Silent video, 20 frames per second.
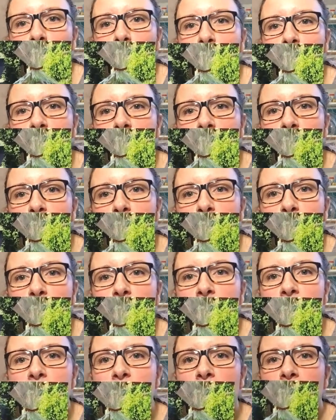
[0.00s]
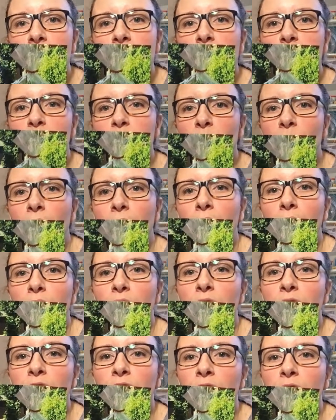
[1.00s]
which is between 10 and
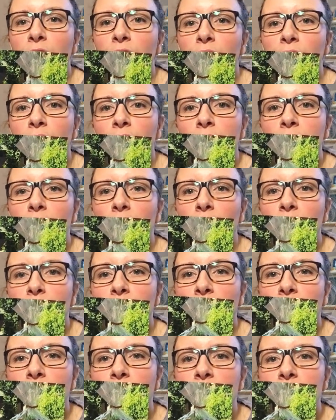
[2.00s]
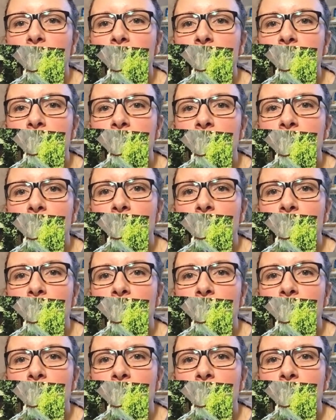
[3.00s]
12 cupcakes,